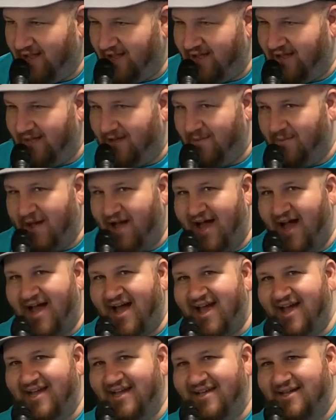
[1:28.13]

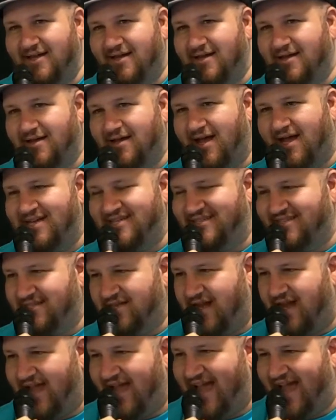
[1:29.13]

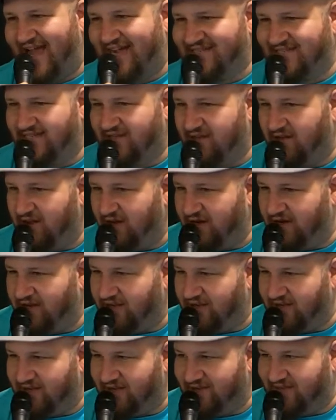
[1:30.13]
I acted on
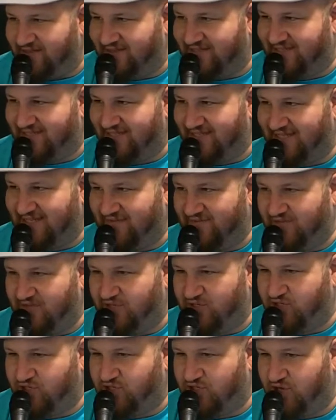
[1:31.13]
a
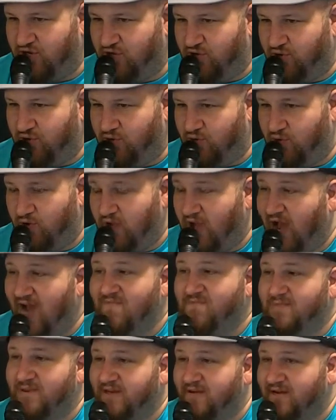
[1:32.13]
TV show.
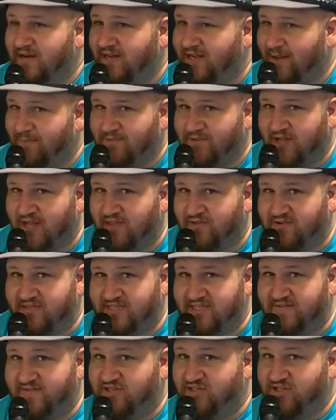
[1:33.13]
I've been on a couple of other
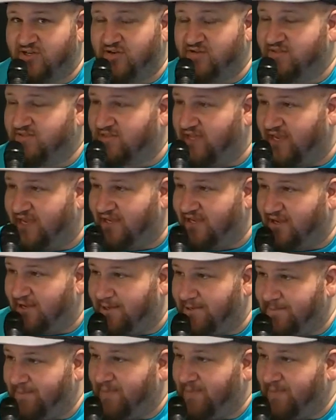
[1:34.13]
TV shows like